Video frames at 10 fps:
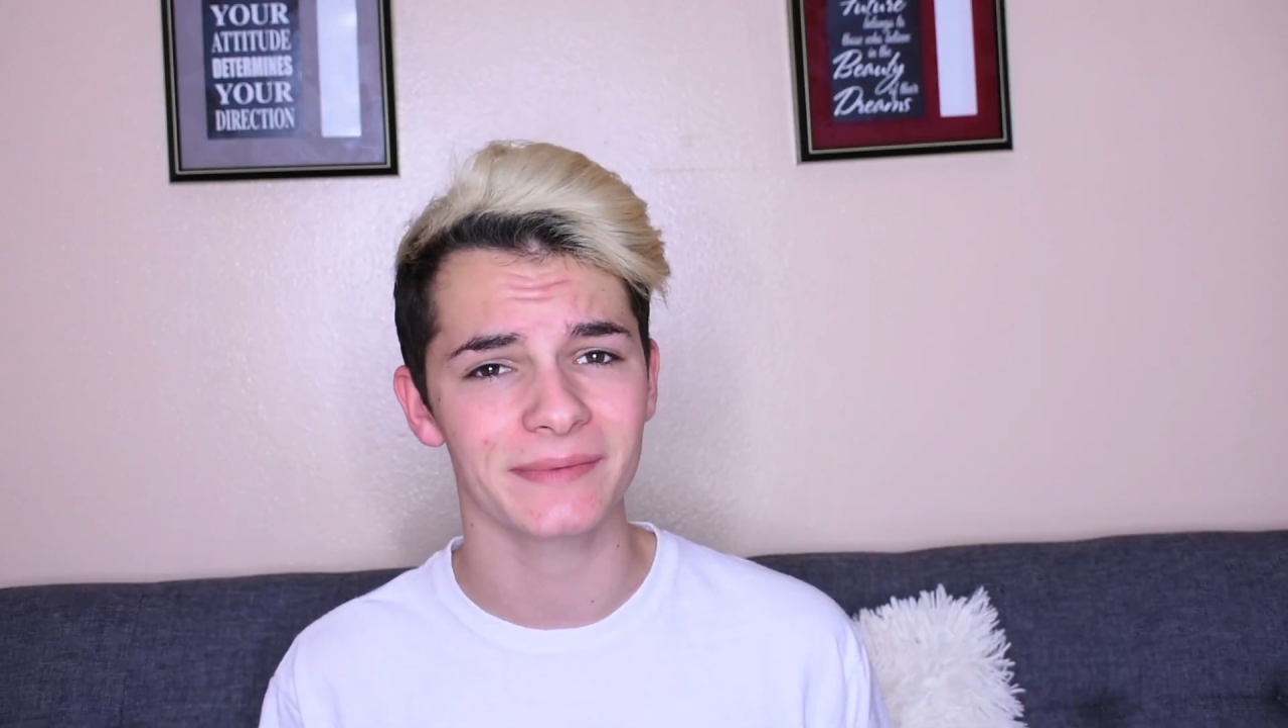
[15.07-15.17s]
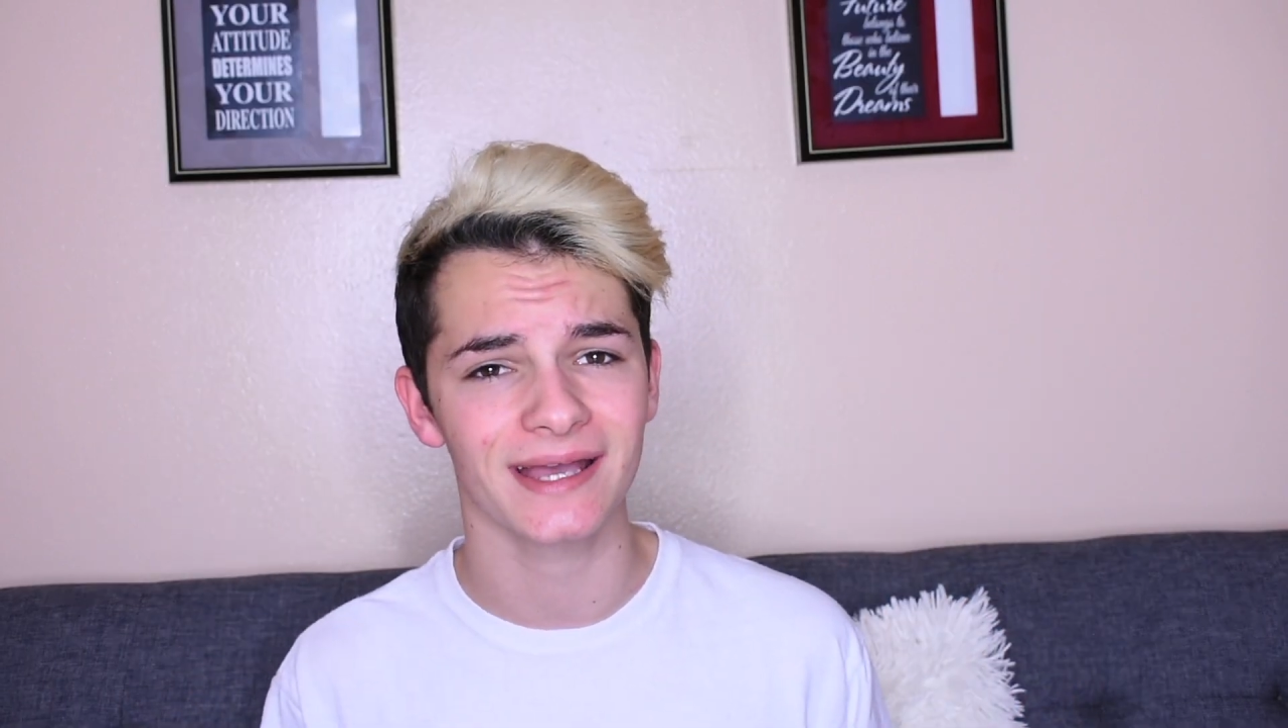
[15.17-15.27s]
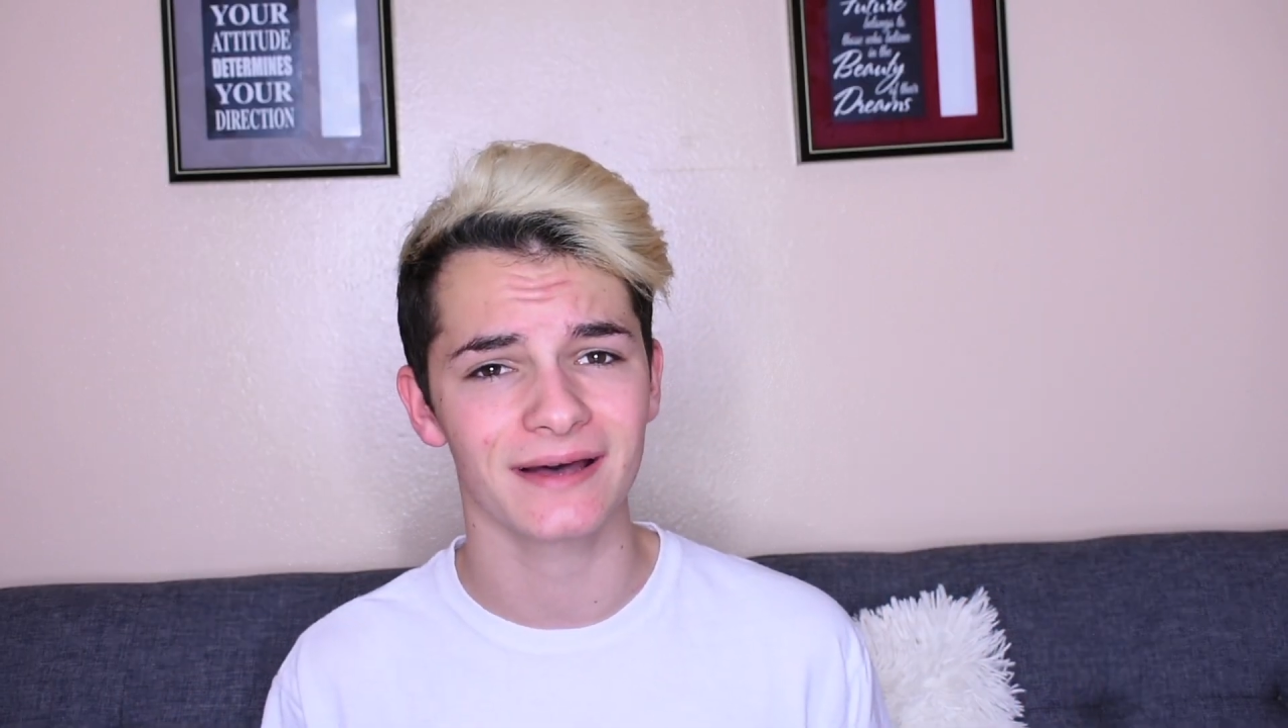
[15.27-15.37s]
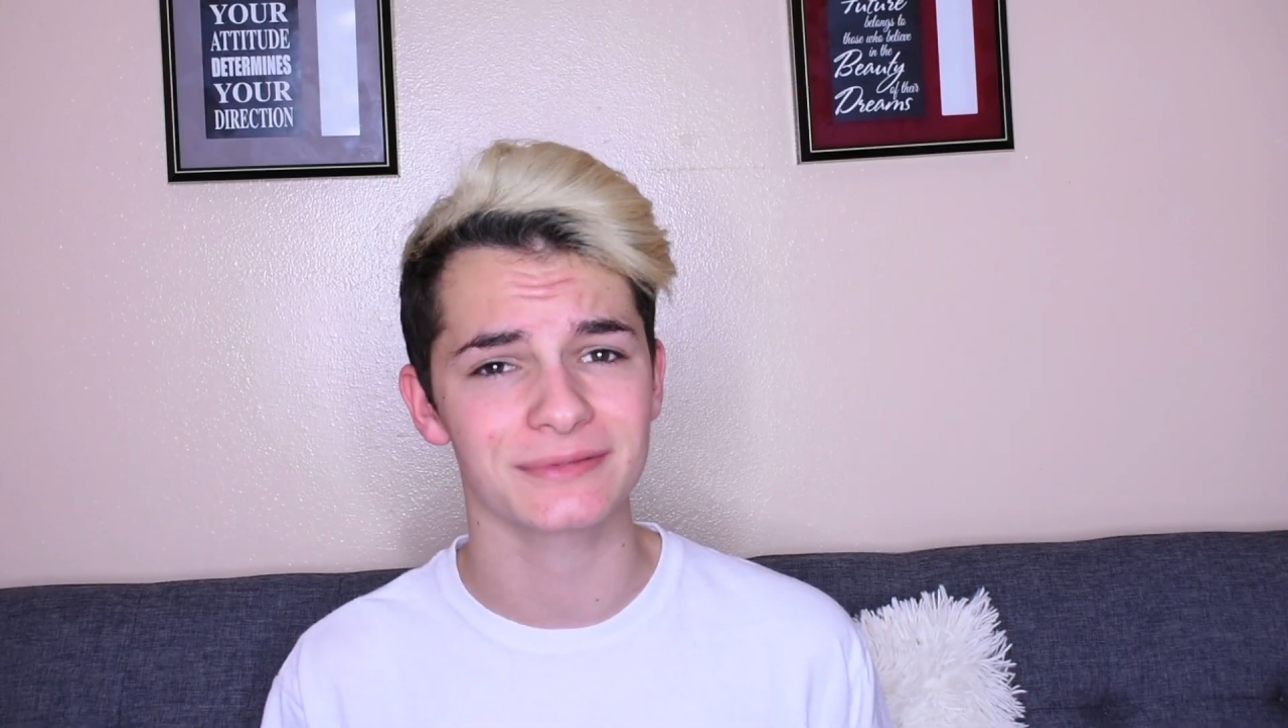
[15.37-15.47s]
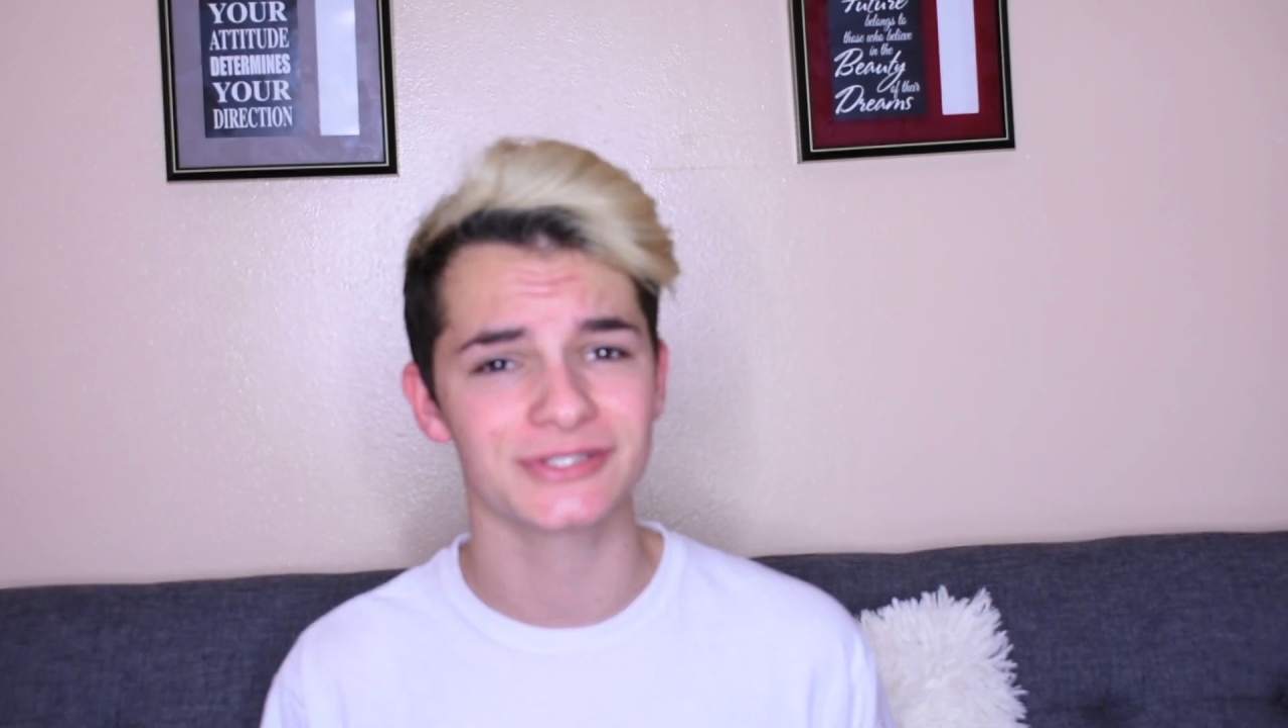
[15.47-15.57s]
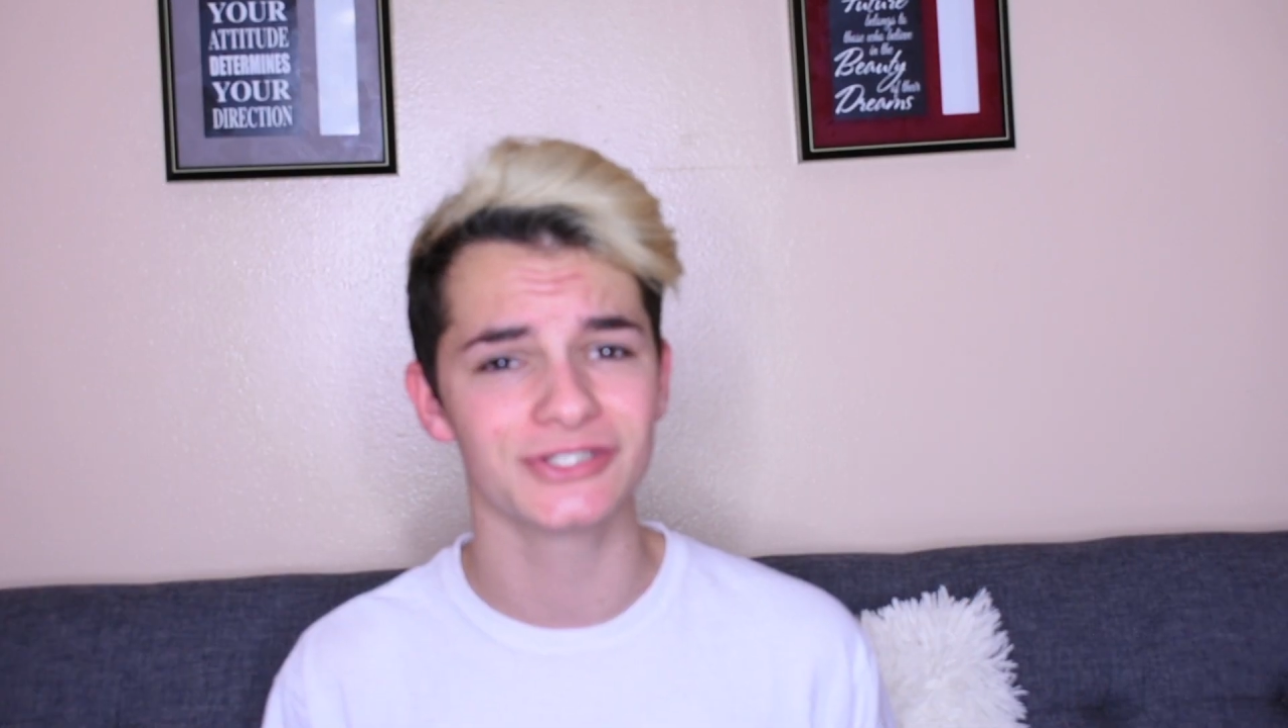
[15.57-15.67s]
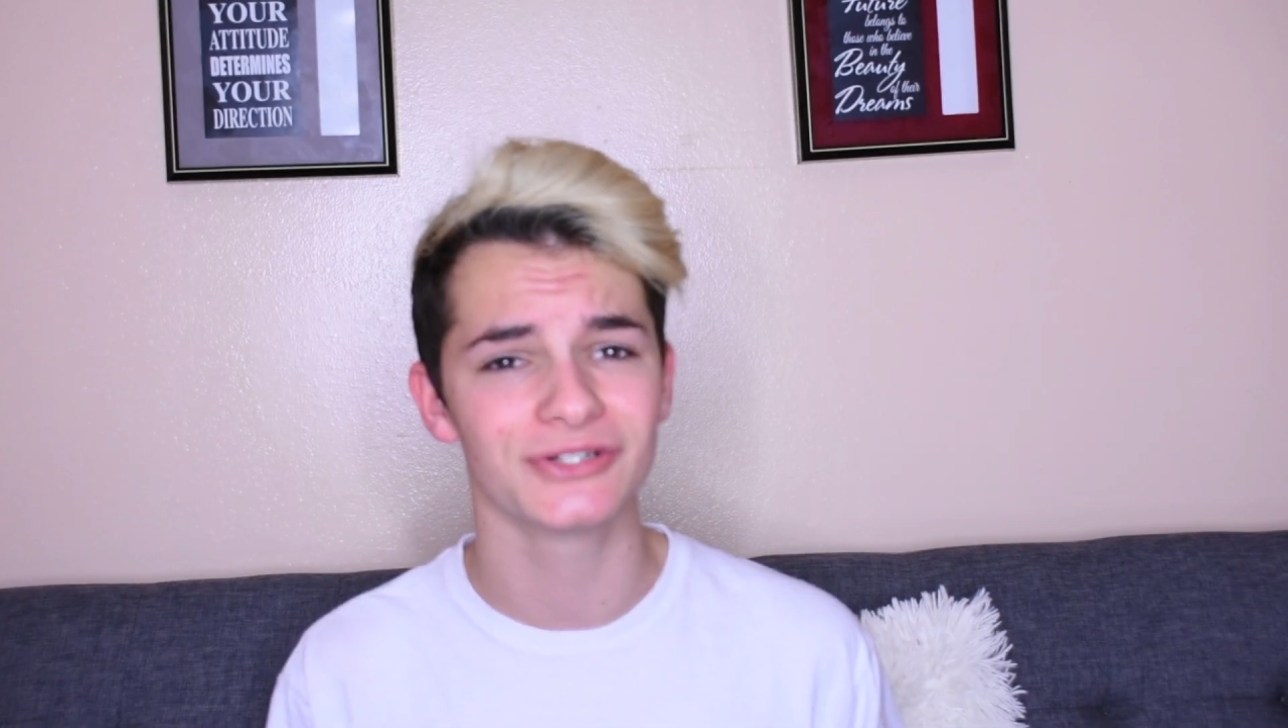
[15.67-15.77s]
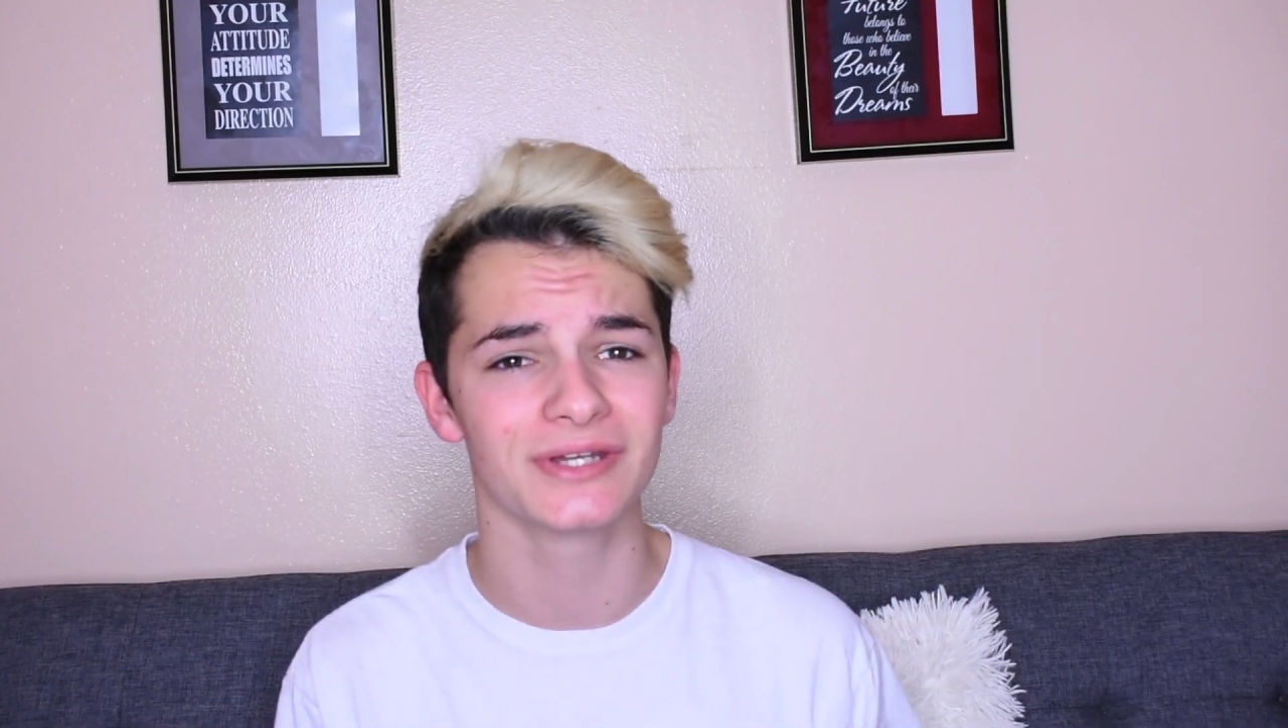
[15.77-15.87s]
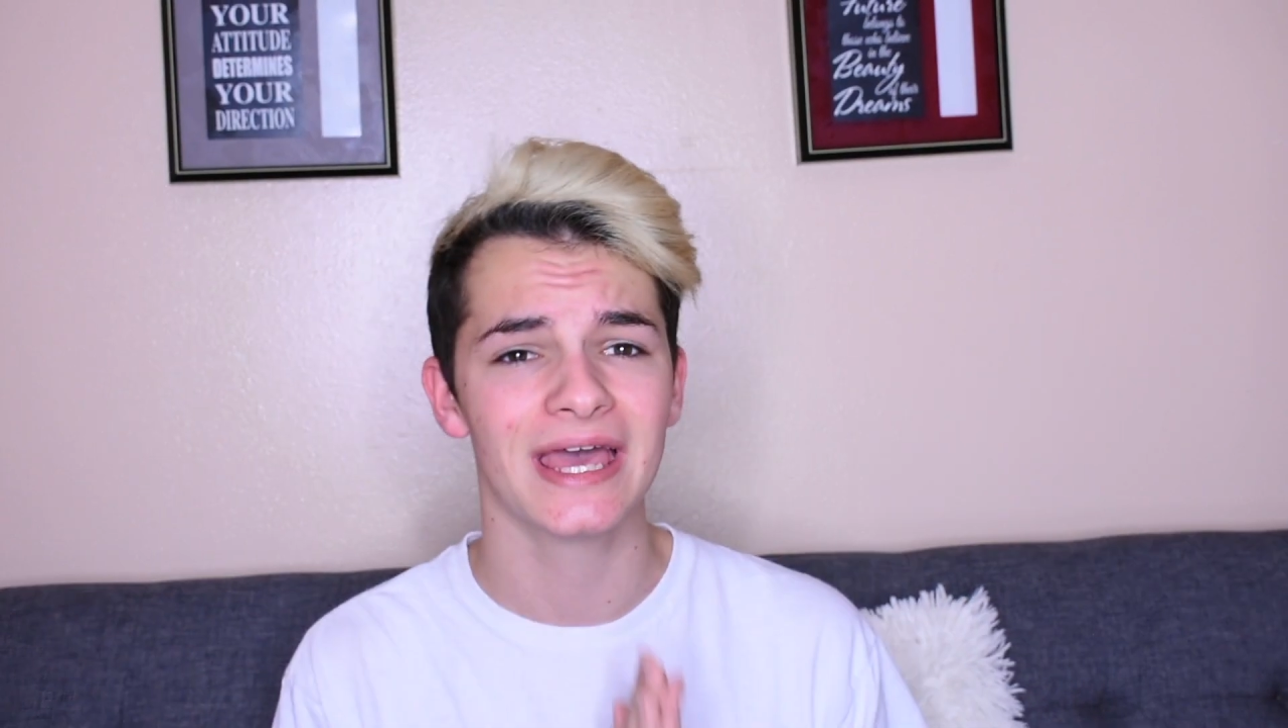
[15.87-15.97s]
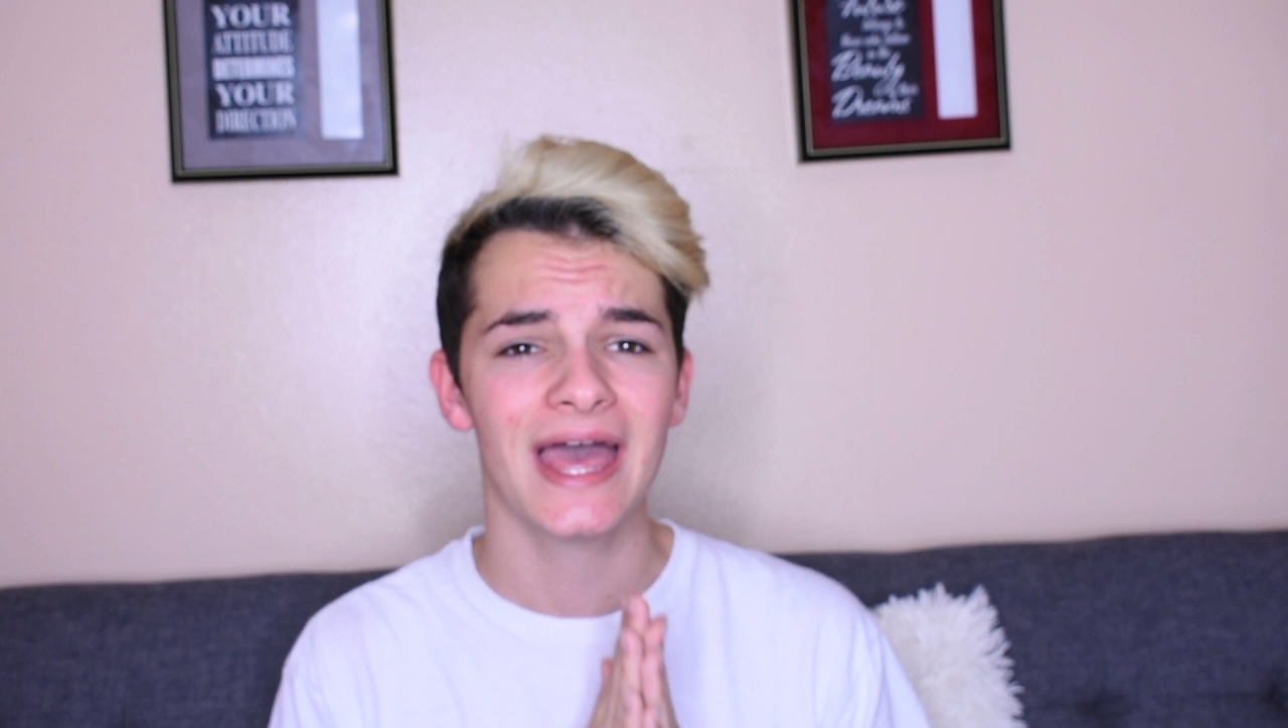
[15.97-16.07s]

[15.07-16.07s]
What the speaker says: coming out soon.